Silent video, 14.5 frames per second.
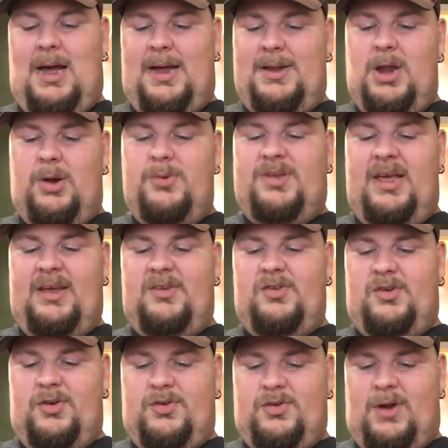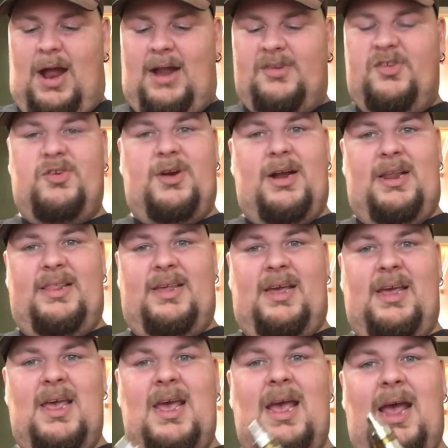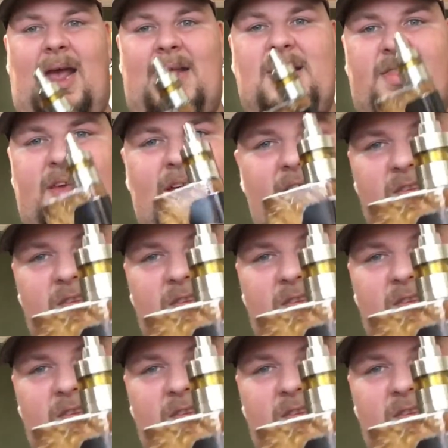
no dings or scratches or anything. And the thing